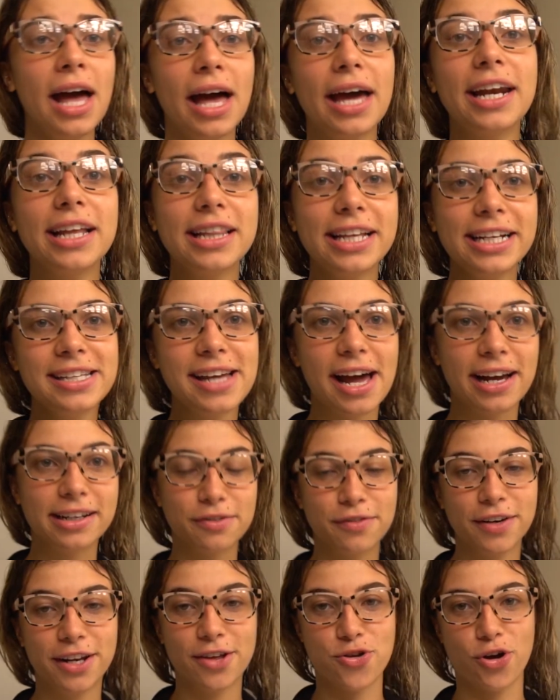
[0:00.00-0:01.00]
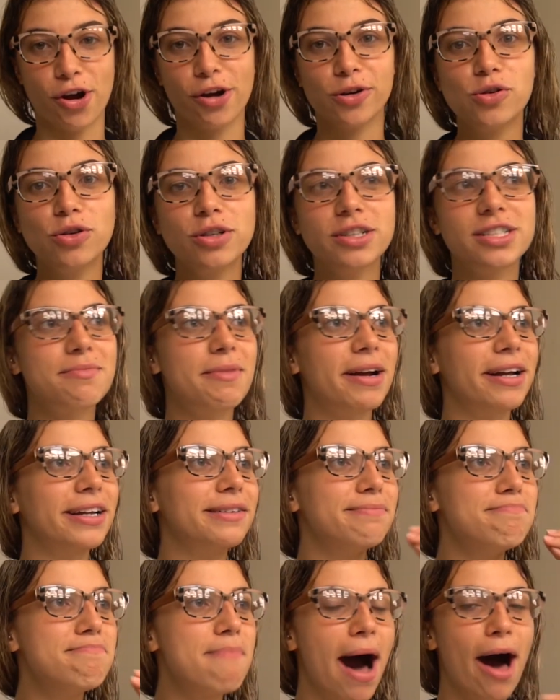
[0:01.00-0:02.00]
And I like the activated charcoal because
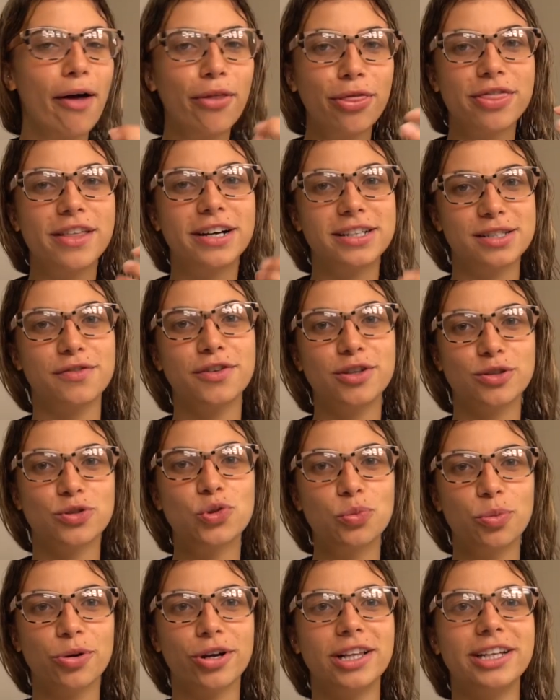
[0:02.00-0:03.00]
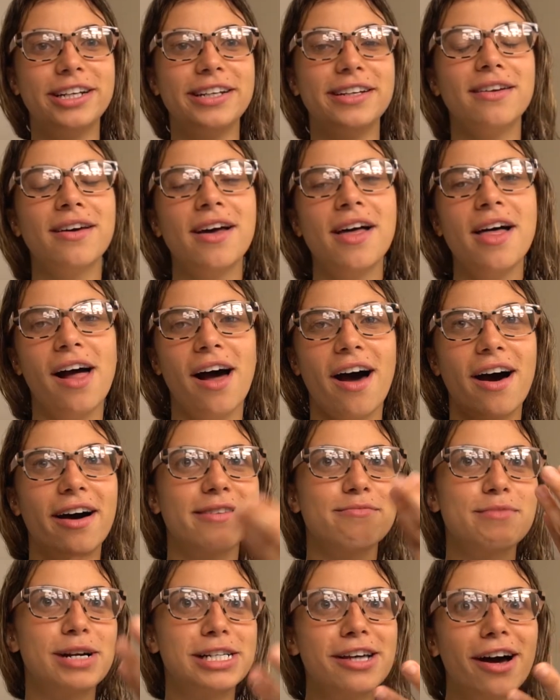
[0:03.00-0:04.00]
my mouth does feel super clean,
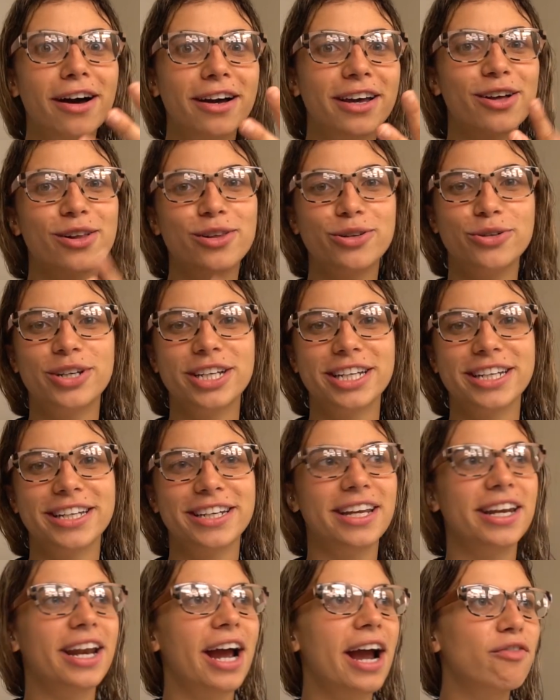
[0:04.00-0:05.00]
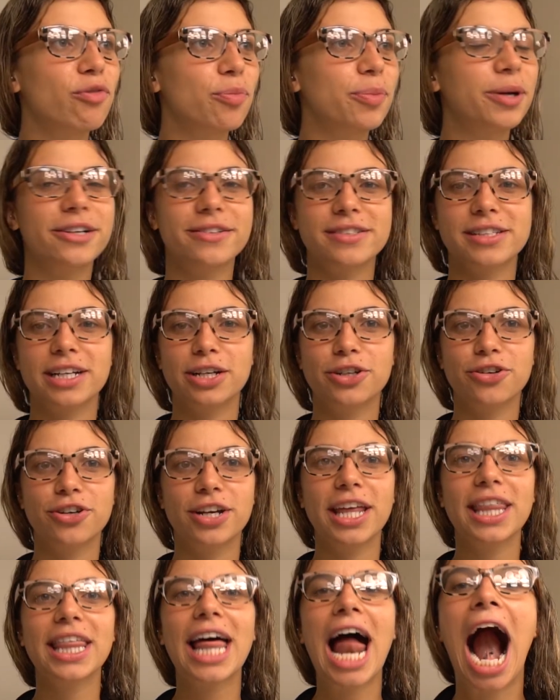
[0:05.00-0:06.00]
my tongue included, and I have a piercing
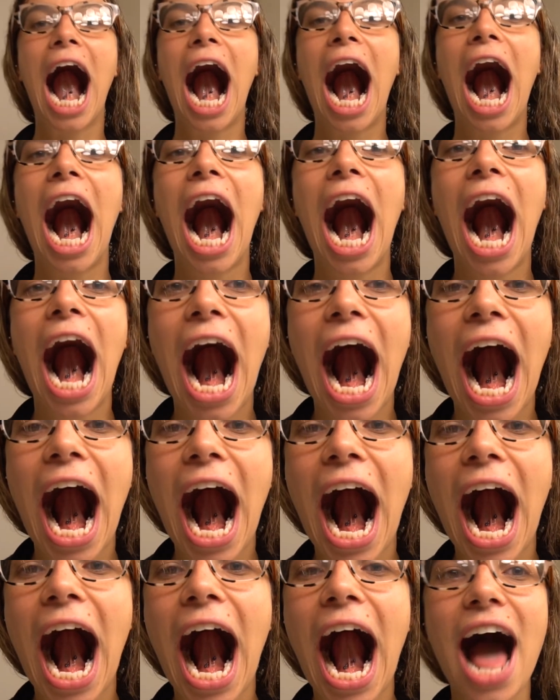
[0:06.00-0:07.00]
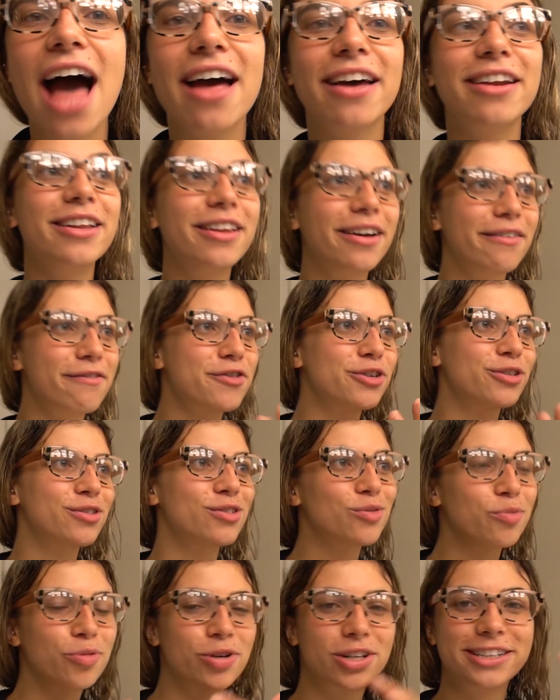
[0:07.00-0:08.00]
underneath. And that
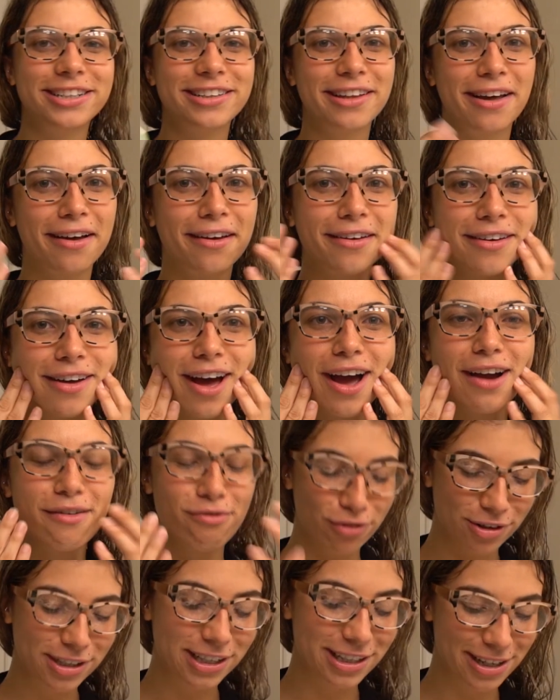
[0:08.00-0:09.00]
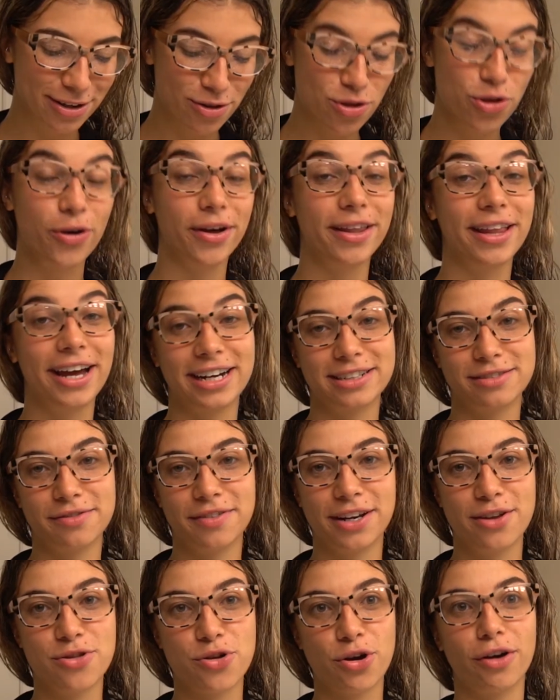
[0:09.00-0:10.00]
feels super clean. Like, I really enjoy the
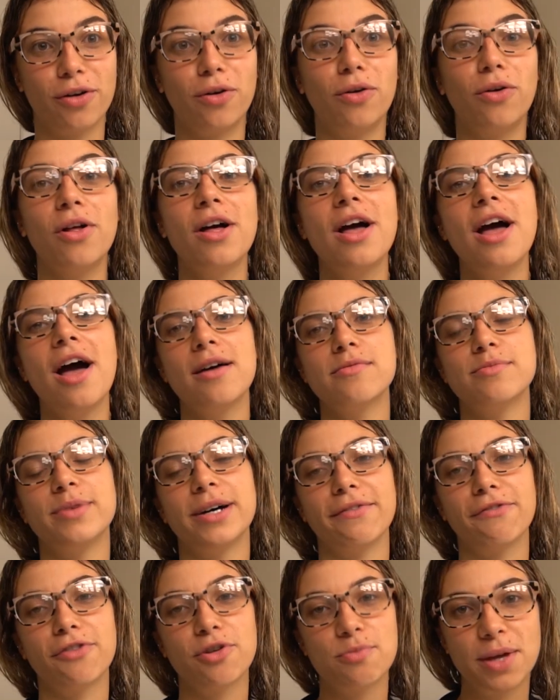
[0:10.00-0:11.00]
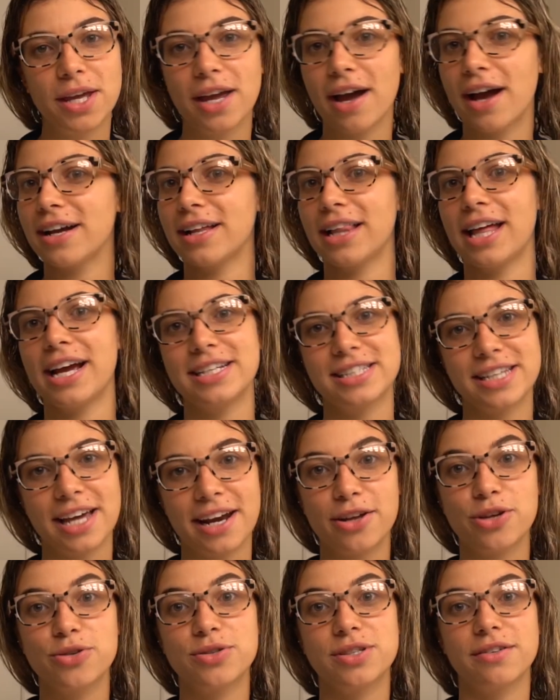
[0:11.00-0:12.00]
activated charcoal. But for me, like I
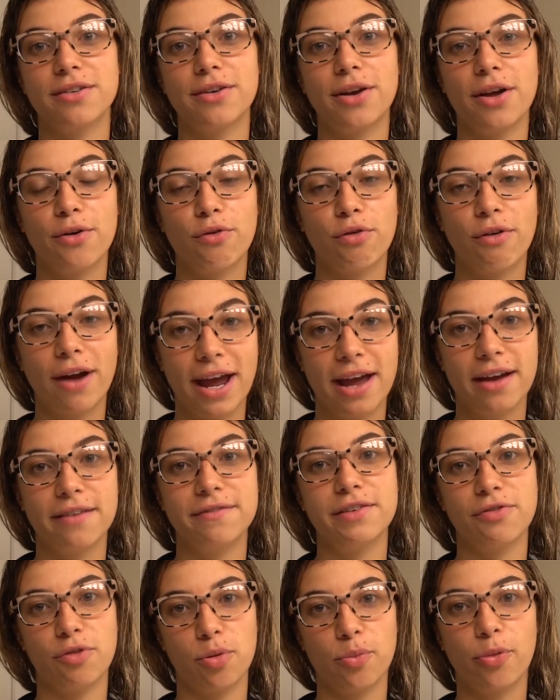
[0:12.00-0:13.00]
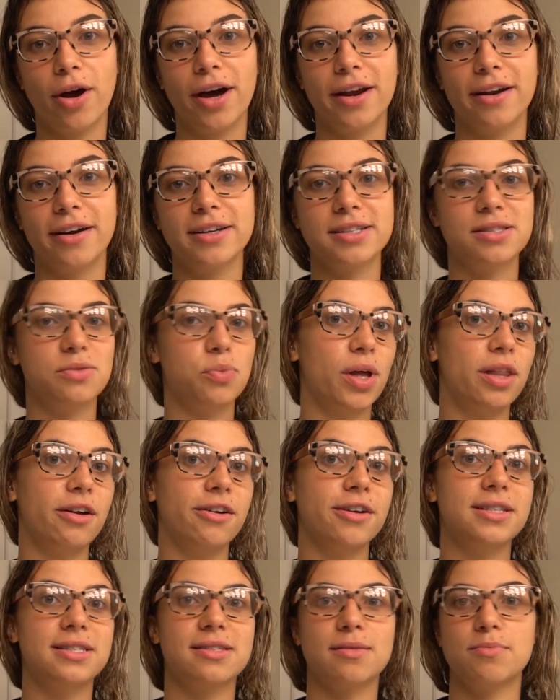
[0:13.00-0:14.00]
said, I use an array of different products.
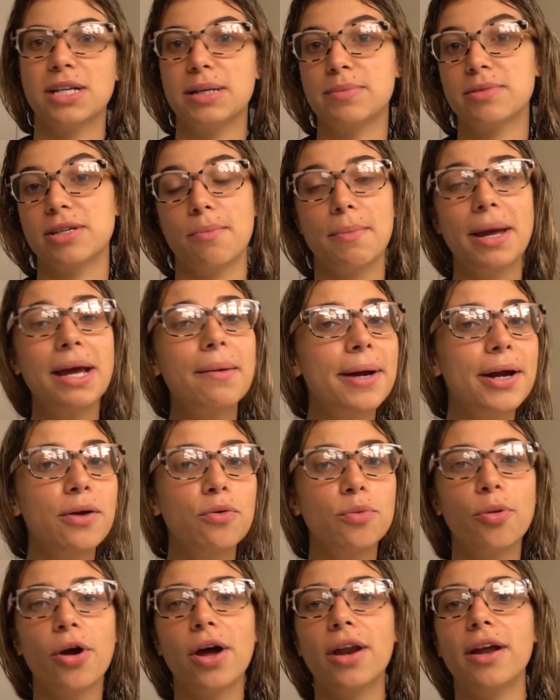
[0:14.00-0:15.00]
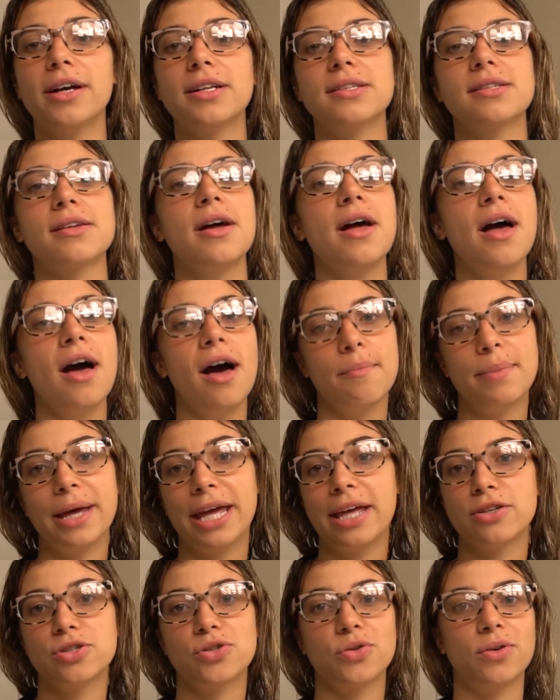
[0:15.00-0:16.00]
Whether it's sometimes I'll make my own products,
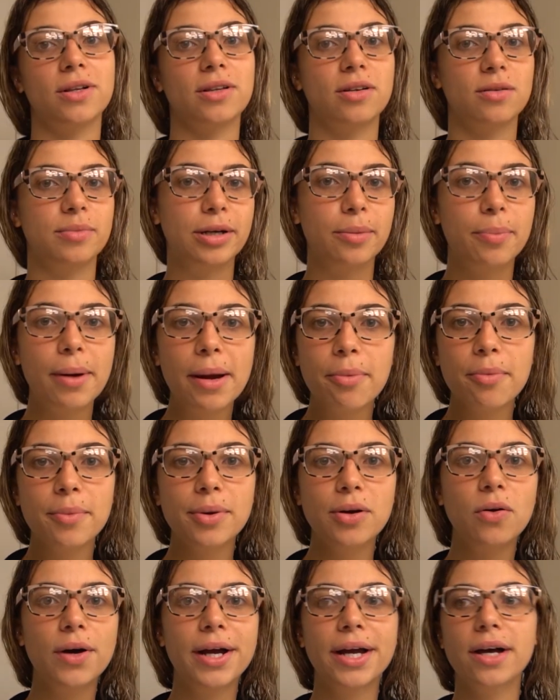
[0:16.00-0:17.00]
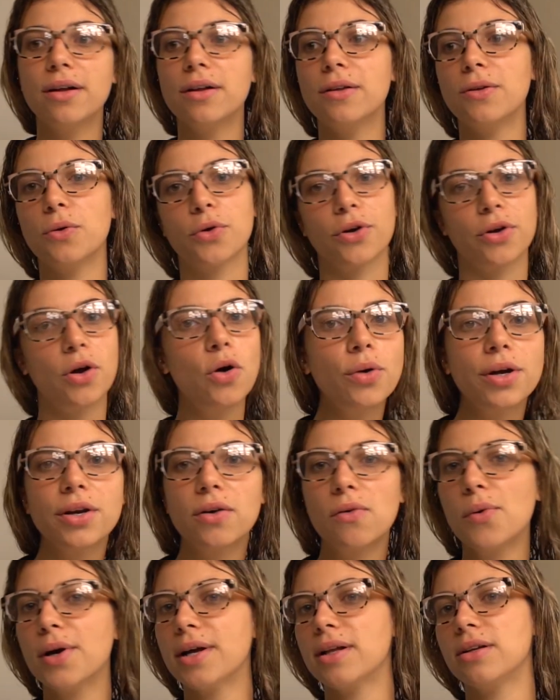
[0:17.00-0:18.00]
baking soda, a little bit of peppermint oil or
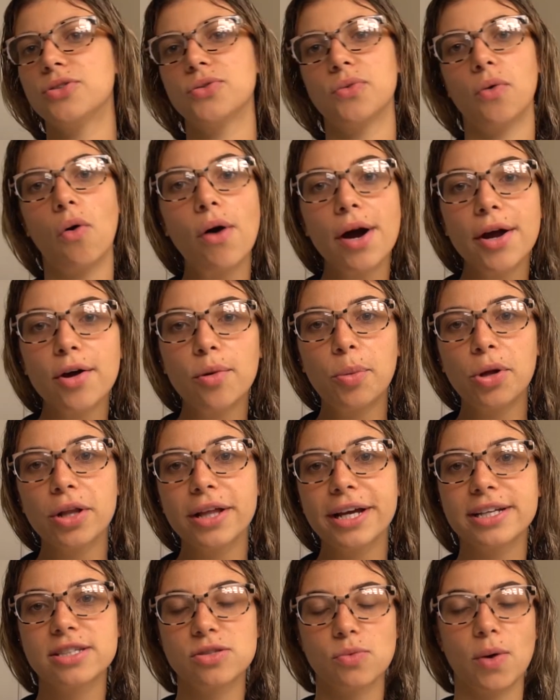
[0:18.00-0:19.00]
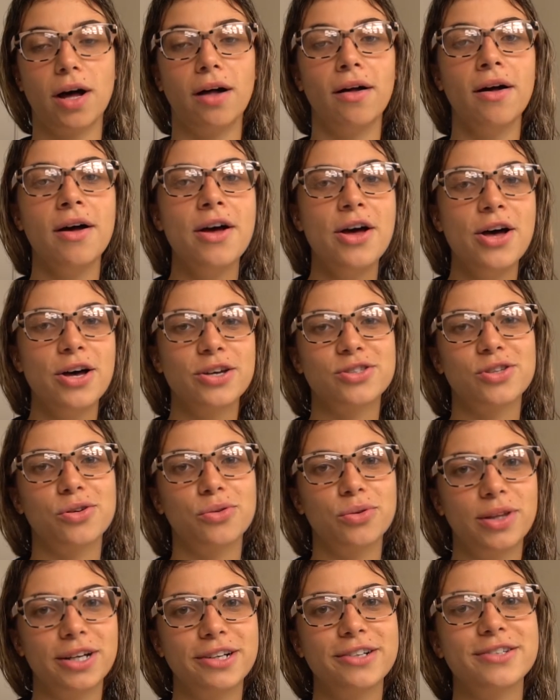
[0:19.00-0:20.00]
coconut oil, do oil pulling as well.
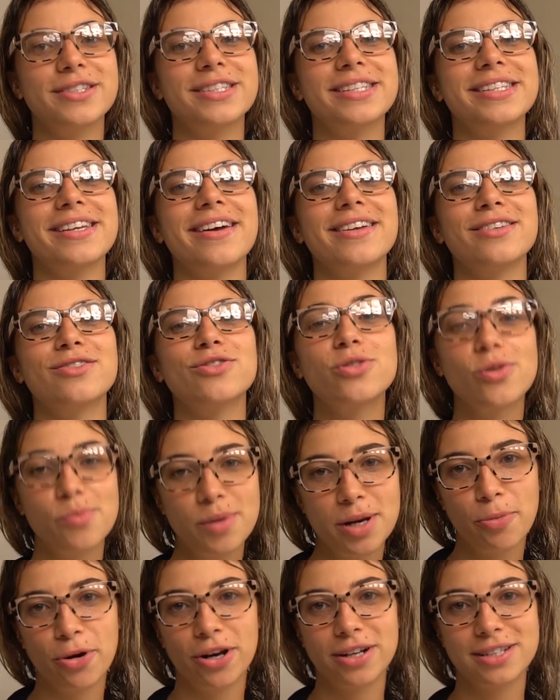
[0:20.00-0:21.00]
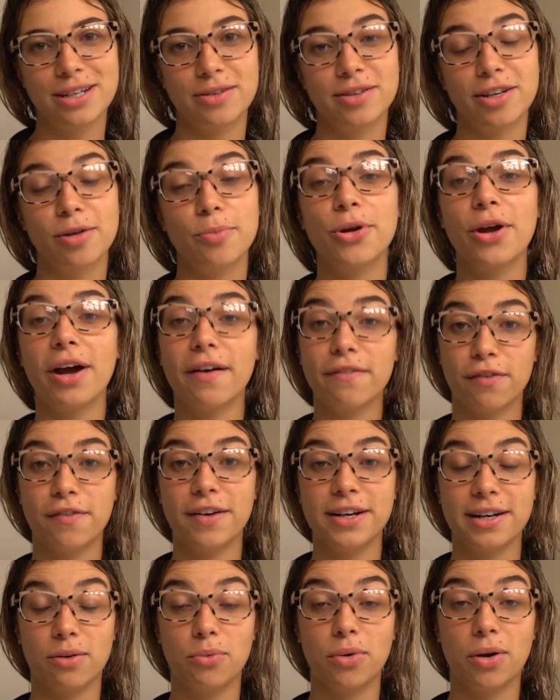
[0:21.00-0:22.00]
So there's so many products out there, but you have to
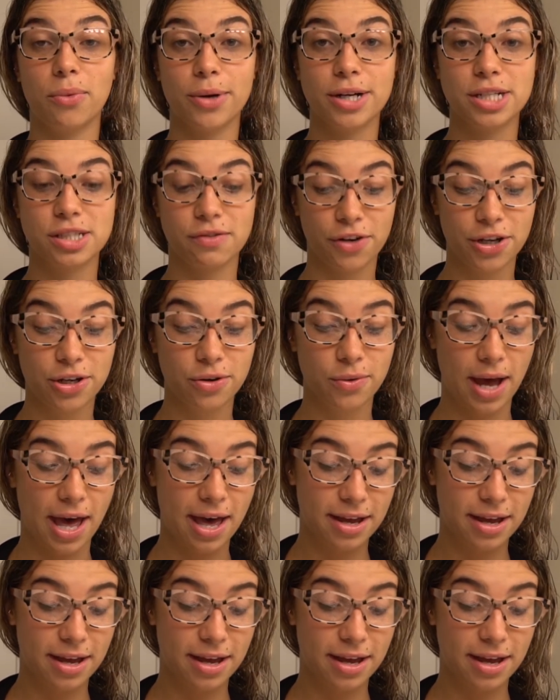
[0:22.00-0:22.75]
find out what works for you.